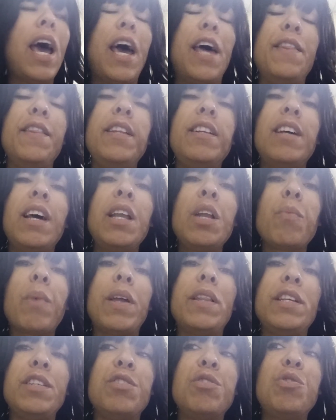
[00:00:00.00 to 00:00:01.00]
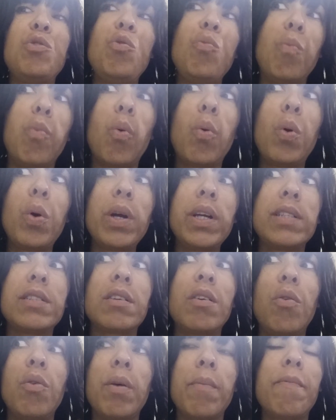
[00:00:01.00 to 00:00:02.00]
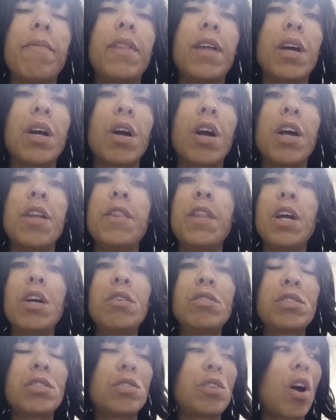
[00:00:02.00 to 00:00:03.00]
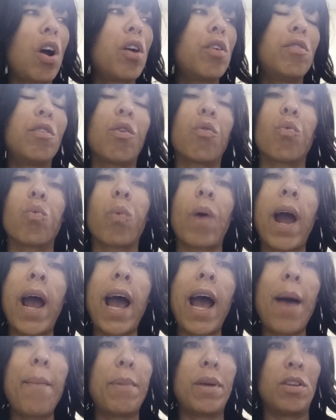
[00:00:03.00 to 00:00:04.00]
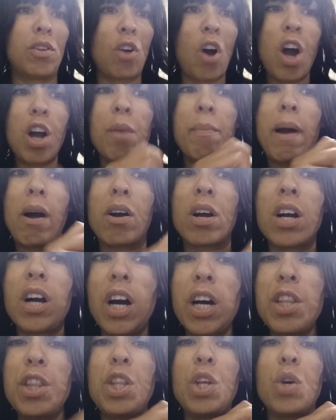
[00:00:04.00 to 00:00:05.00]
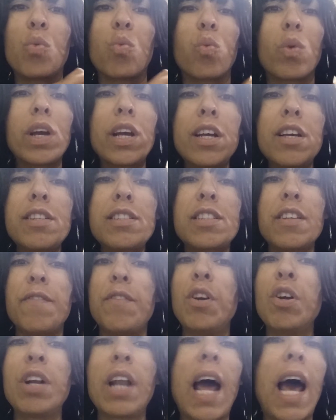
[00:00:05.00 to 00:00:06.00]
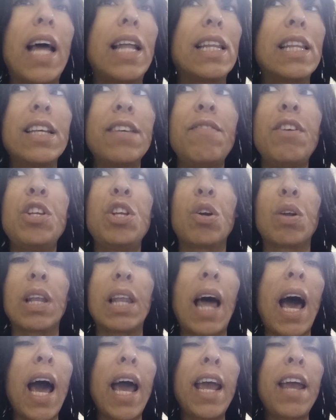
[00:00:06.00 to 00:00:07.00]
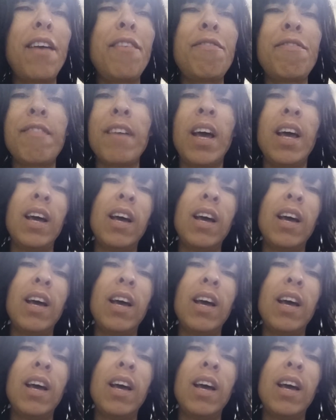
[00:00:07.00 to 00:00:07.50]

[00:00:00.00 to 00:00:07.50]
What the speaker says: And anyway, these two boys go up there and they're starting to rap and talk about cutting the wrist if you're not living your life.